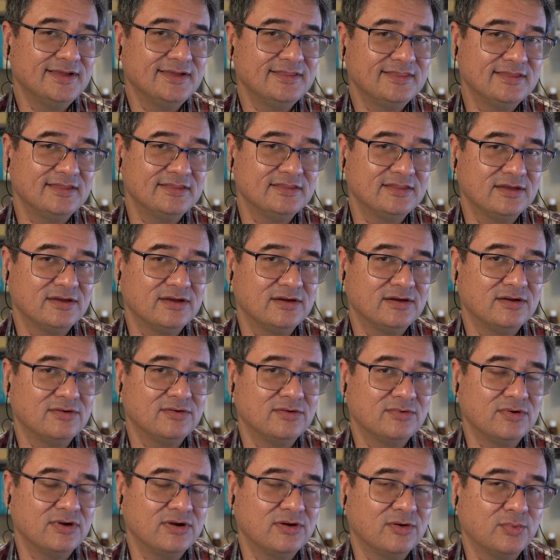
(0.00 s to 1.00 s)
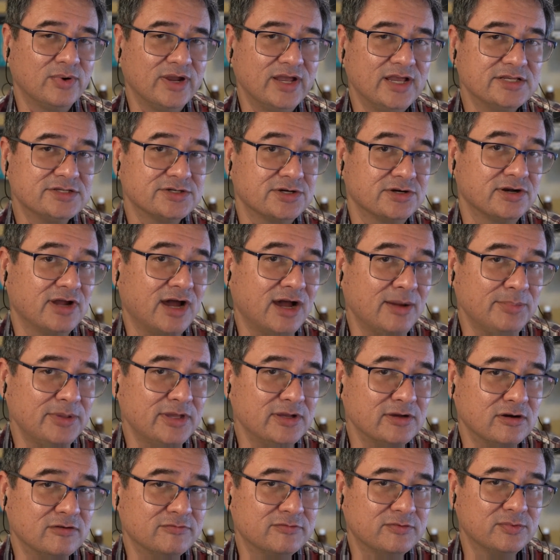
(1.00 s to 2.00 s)
that the arrays are not being
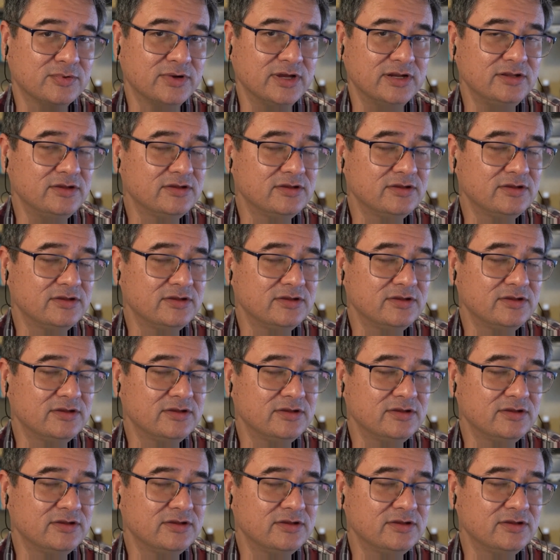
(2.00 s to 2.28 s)
overrun,